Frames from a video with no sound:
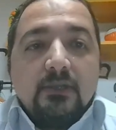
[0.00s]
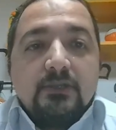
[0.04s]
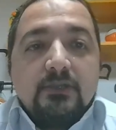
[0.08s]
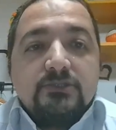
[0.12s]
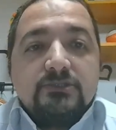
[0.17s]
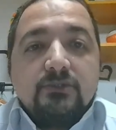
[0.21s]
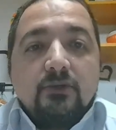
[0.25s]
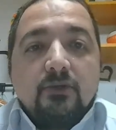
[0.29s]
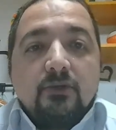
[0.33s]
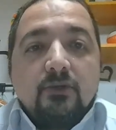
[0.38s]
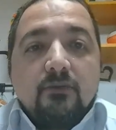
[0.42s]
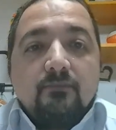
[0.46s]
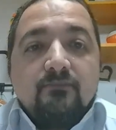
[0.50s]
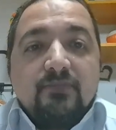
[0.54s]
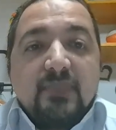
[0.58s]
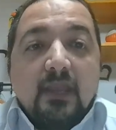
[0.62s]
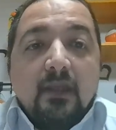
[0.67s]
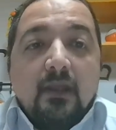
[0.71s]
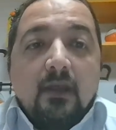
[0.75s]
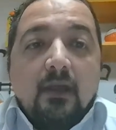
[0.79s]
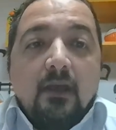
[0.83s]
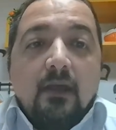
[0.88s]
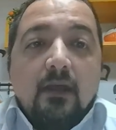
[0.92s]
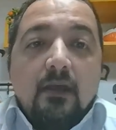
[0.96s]
So
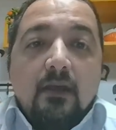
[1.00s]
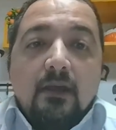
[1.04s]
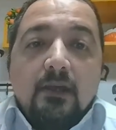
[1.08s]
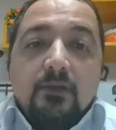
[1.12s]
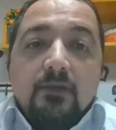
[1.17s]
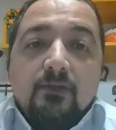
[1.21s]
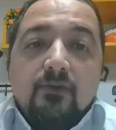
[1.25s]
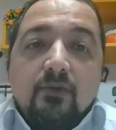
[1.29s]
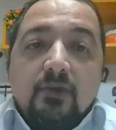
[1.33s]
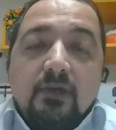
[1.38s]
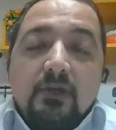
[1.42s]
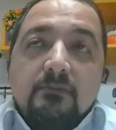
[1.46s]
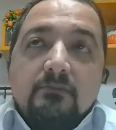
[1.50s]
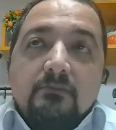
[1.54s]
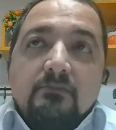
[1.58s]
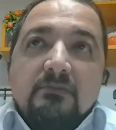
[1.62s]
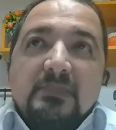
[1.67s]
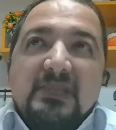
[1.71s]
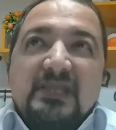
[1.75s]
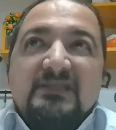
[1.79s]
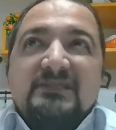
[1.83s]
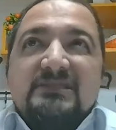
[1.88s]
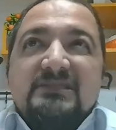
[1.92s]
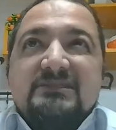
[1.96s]
you are.
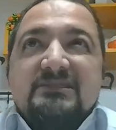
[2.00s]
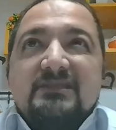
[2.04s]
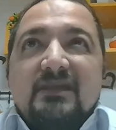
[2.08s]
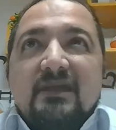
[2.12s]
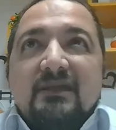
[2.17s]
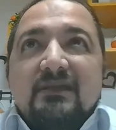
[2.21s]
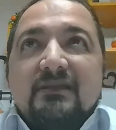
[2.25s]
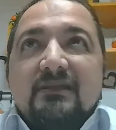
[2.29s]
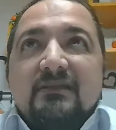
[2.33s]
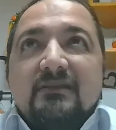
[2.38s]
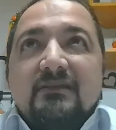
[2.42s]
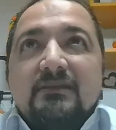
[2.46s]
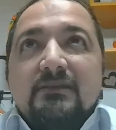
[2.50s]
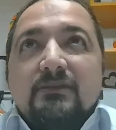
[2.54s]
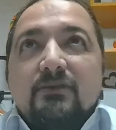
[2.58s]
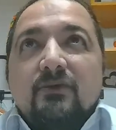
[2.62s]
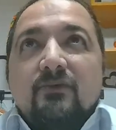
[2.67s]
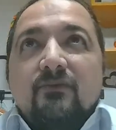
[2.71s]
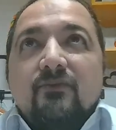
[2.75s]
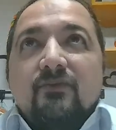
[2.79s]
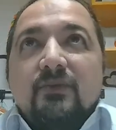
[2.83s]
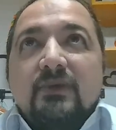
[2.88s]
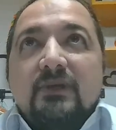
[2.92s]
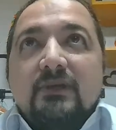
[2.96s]
It is like
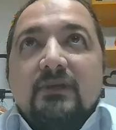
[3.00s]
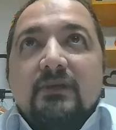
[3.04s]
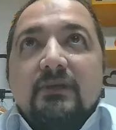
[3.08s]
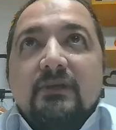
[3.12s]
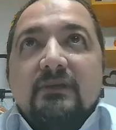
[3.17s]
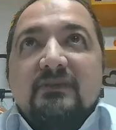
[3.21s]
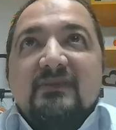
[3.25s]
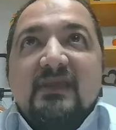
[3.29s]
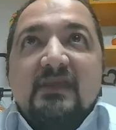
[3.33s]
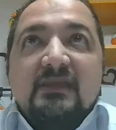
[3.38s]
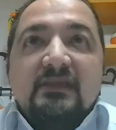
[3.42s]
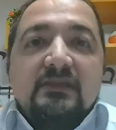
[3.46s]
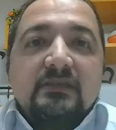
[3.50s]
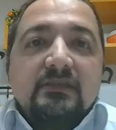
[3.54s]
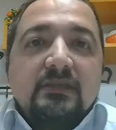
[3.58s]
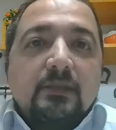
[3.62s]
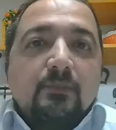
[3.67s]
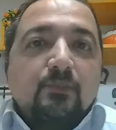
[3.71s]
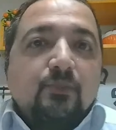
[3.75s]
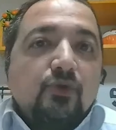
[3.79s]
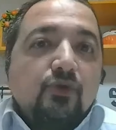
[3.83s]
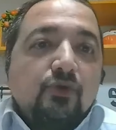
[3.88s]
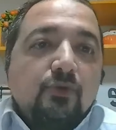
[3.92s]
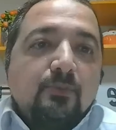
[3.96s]
taking
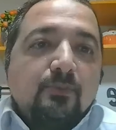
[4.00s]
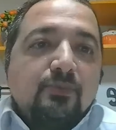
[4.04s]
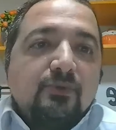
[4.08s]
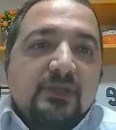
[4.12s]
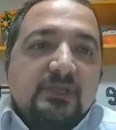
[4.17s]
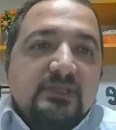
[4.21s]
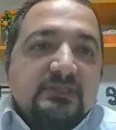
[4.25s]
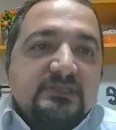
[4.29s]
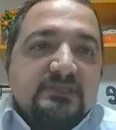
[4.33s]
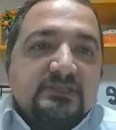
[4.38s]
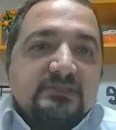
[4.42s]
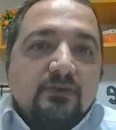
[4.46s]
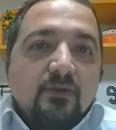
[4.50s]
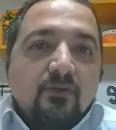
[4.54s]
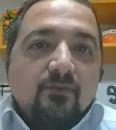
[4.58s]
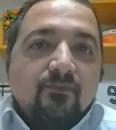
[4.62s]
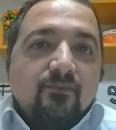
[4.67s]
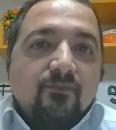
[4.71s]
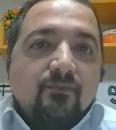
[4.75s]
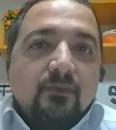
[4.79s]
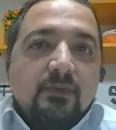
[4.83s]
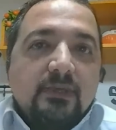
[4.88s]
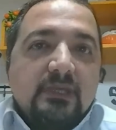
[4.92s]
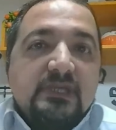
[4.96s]
a blueprints
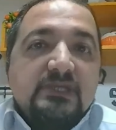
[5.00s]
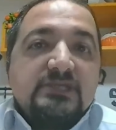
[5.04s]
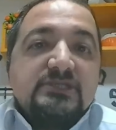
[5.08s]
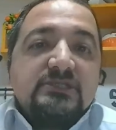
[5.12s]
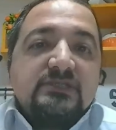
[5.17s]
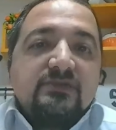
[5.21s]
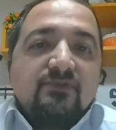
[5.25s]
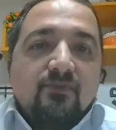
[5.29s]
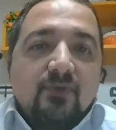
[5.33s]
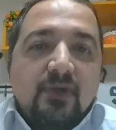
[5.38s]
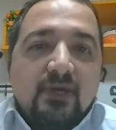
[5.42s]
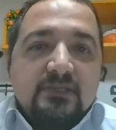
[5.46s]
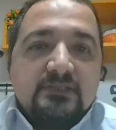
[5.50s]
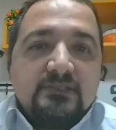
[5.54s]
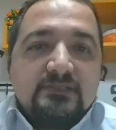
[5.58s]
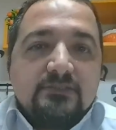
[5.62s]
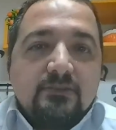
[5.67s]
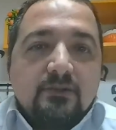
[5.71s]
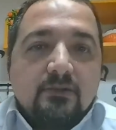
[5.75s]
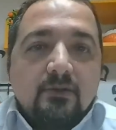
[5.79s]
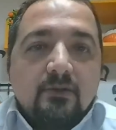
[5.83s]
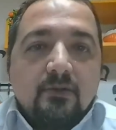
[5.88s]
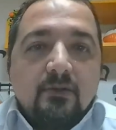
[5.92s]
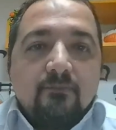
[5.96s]
each device.
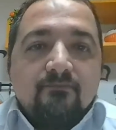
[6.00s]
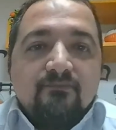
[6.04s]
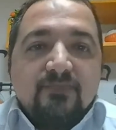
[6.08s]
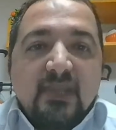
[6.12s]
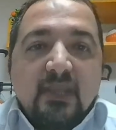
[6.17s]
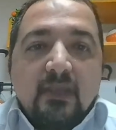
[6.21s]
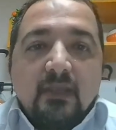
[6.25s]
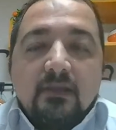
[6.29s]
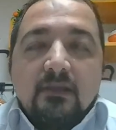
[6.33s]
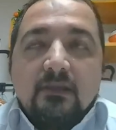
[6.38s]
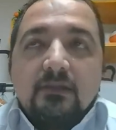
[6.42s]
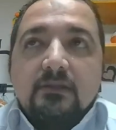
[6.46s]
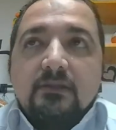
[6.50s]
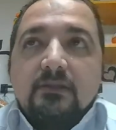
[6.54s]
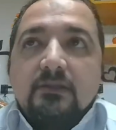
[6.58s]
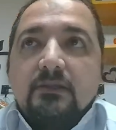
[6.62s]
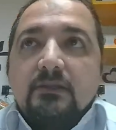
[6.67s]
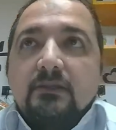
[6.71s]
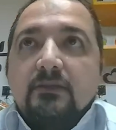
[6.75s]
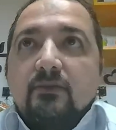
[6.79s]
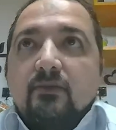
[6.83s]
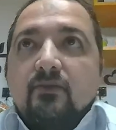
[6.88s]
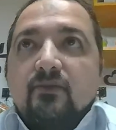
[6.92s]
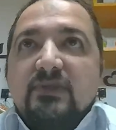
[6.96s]
So
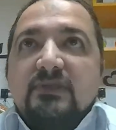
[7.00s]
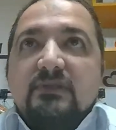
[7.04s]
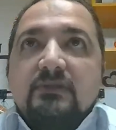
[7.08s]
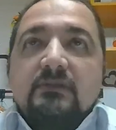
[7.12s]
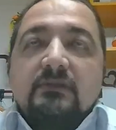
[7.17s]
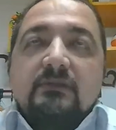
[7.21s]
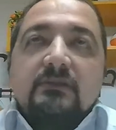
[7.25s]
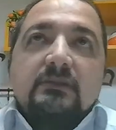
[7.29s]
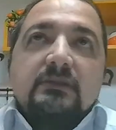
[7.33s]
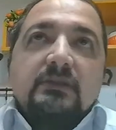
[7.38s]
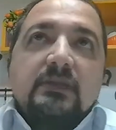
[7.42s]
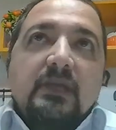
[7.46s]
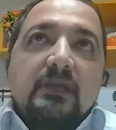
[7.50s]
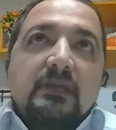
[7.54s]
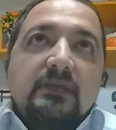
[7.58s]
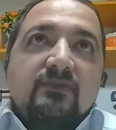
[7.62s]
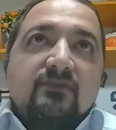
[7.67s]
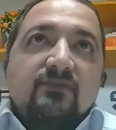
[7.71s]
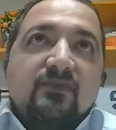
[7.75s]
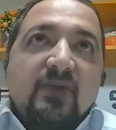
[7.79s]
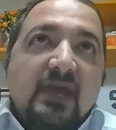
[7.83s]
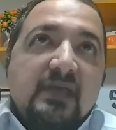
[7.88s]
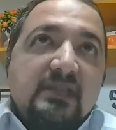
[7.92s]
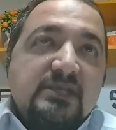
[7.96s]
with
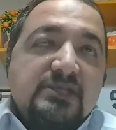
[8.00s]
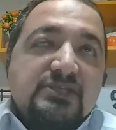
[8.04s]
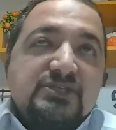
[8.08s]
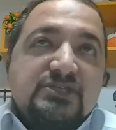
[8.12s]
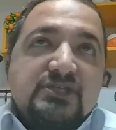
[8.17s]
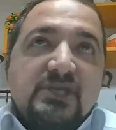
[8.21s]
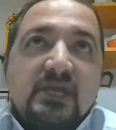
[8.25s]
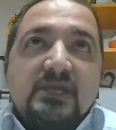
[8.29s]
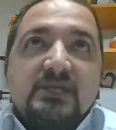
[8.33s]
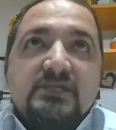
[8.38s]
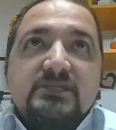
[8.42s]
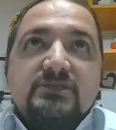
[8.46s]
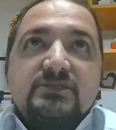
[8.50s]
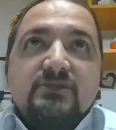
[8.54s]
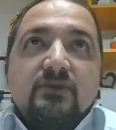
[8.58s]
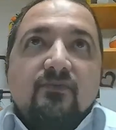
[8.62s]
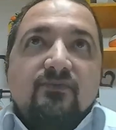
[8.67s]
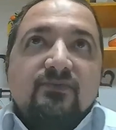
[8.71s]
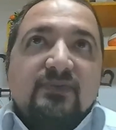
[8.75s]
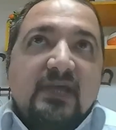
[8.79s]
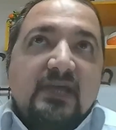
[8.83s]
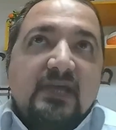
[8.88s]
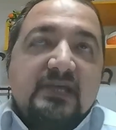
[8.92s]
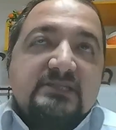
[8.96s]
if any change
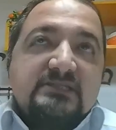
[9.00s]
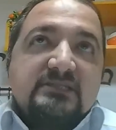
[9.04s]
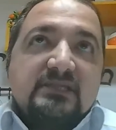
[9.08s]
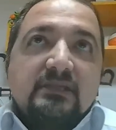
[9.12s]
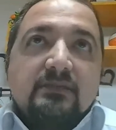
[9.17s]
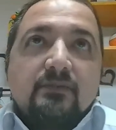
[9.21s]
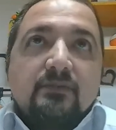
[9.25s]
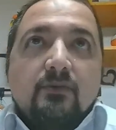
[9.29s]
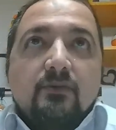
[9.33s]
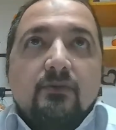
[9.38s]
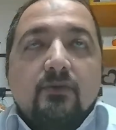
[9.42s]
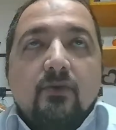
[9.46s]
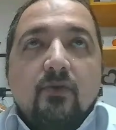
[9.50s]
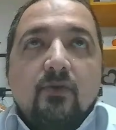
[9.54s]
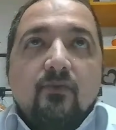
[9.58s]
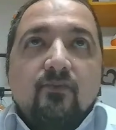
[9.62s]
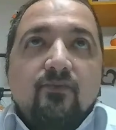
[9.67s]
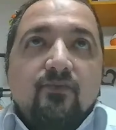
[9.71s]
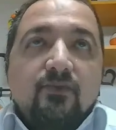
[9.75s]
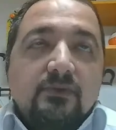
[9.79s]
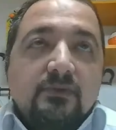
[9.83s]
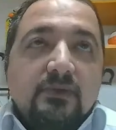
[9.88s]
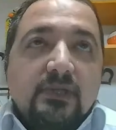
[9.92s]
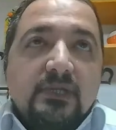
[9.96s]
of the asset or
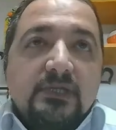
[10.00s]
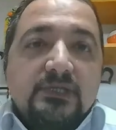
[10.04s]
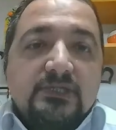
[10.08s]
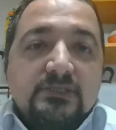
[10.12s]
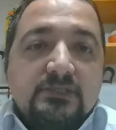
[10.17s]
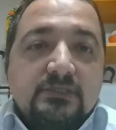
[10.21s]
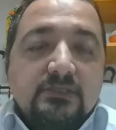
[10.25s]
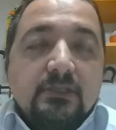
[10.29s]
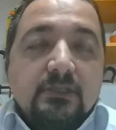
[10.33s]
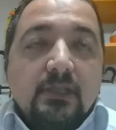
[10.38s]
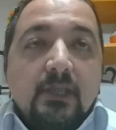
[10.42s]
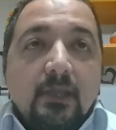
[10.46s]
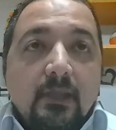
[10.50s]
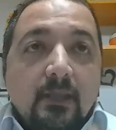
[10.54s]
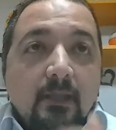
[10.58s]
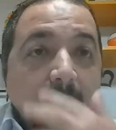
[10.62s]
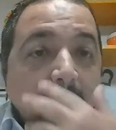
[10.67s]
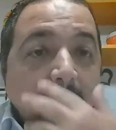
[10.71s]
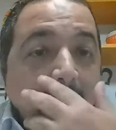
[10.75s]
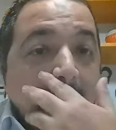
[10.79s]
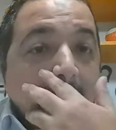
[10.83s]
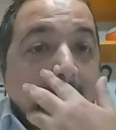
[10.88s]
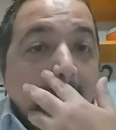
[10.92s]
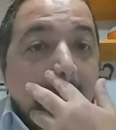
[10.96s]
configuration,
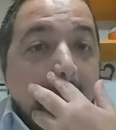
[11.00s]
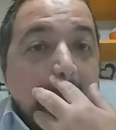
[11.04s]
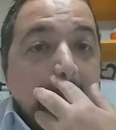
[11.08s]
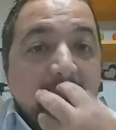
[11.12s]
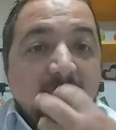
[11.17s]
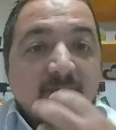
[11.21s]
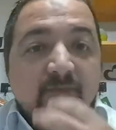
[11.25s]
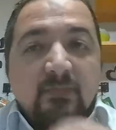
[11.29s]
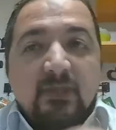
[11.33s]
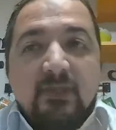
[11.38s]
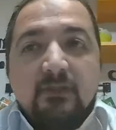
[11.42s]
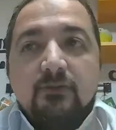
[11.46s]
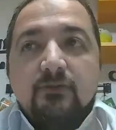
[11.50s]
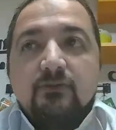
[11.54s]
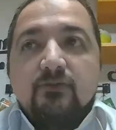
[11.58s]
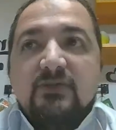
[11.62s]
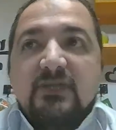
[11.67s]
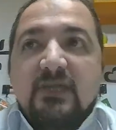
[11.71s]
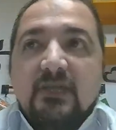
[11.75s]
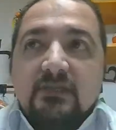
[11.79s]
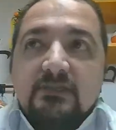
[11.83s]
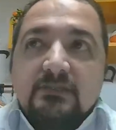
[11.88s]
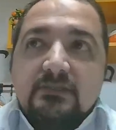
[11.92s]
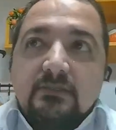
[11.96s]
you
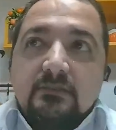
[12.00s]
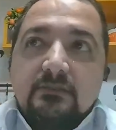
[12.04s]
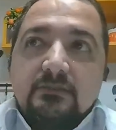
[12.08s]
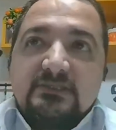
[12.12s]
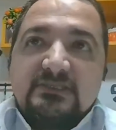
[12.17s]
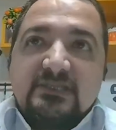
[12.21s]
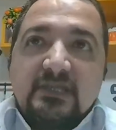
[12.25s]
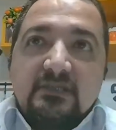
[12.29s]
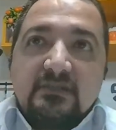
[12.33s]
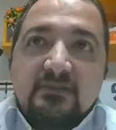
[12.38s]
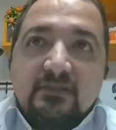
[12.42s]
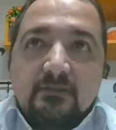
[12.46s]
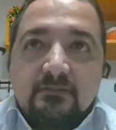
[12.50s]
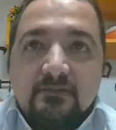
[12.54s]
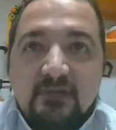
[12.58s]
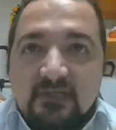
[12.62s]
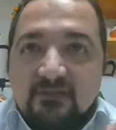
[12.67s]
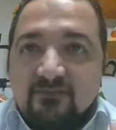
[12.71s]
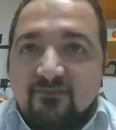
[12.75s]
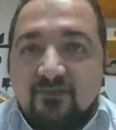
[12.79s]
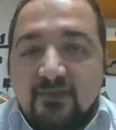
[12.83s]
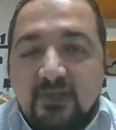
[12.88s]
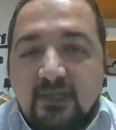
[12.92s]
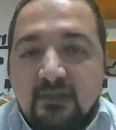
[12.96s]
can set a
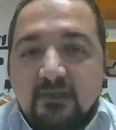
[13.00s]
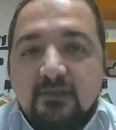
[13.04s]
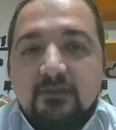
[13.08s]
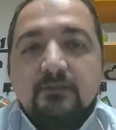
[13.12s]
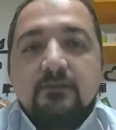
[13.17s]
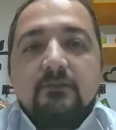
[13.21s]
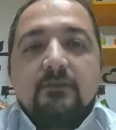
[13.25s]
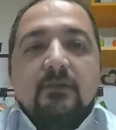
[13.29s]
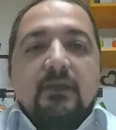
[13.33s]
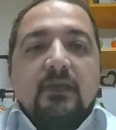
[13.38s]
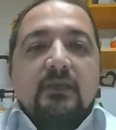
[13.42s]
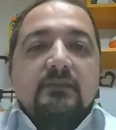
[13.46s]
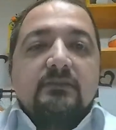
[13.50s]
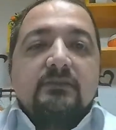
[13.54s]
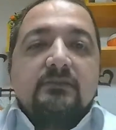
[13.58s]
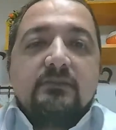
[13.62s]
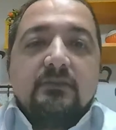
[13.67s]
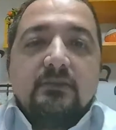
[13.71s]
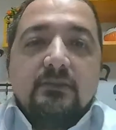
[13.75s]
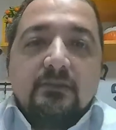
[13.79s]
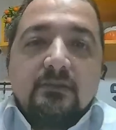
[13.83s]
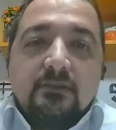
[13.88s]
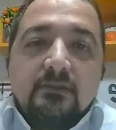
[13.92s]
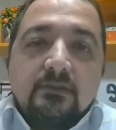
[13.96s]
red flag, and
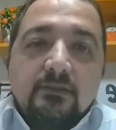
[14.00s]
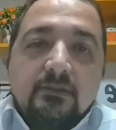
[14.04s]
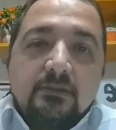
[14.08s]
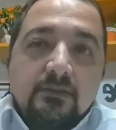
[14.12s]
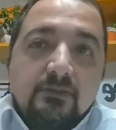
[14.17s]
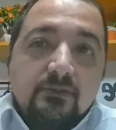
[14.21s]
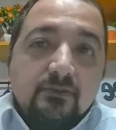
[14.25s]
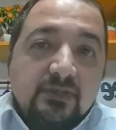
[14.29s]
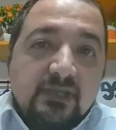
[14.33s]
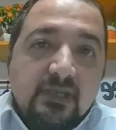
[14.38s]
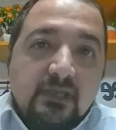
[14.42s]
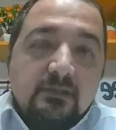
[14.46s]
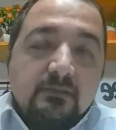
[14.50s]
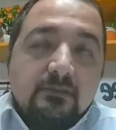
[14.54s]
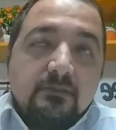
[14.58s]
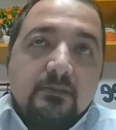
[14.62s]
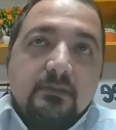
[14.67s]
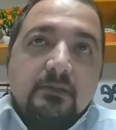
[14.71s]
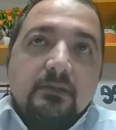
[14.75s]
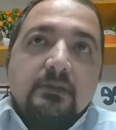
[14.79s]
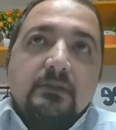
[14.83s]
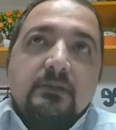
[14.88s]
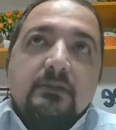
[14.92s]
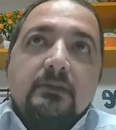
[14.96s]
you can
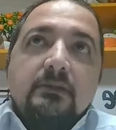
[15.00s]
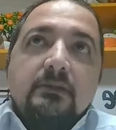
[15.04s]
